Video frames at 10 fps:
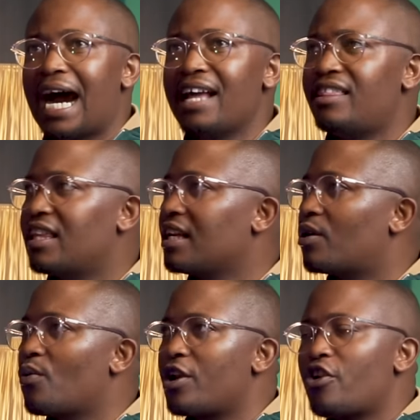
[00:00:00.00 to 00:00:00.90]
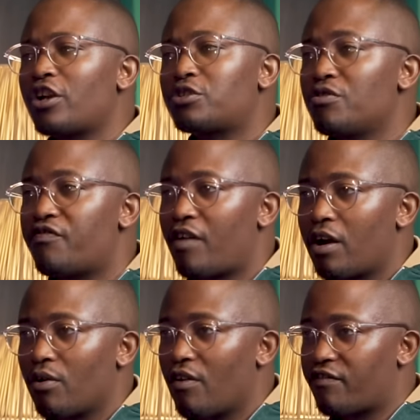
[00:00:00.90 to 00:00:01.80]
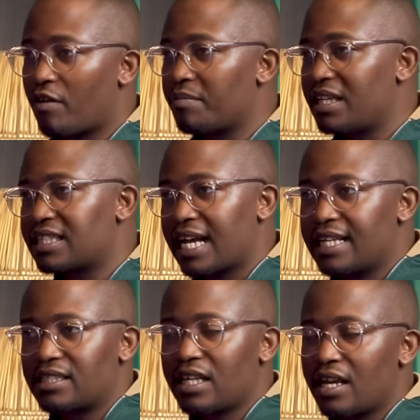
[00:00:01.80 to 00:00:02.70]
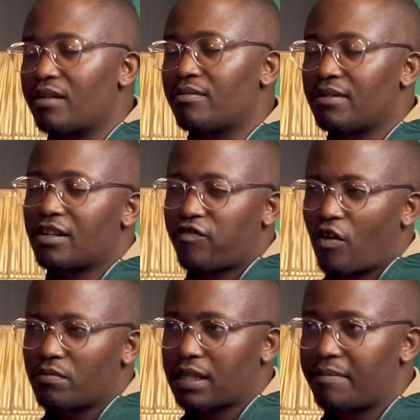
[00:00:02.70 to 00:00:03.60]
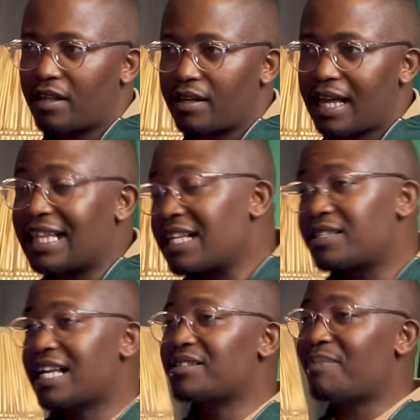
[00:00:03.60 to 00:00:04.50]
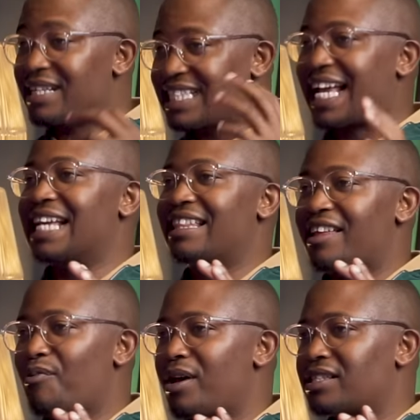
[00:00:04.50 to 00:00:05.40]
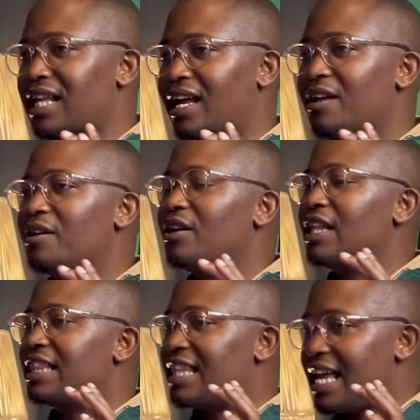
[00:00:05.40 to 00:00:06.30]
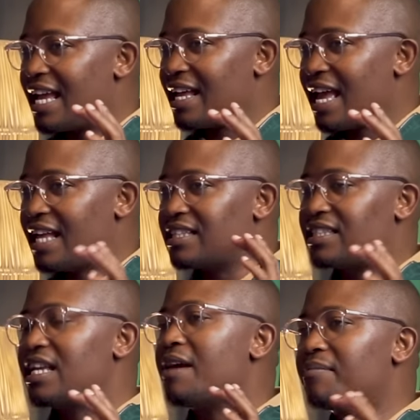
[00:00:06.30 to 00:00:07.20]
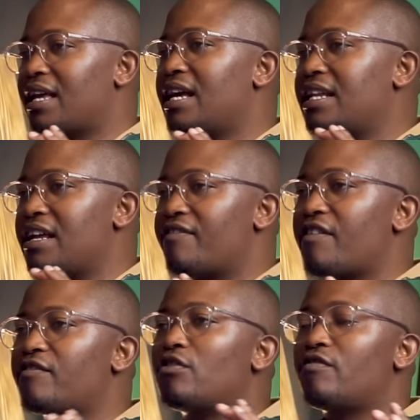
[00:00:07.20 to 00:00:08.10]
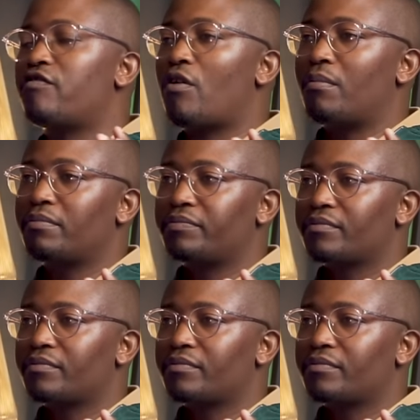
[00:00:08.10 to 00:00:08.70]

I think we're not too far off from these guys saying, let's form something. Yeah. And that's my second thing, where it's like, the ANC, MK, and EFF could form.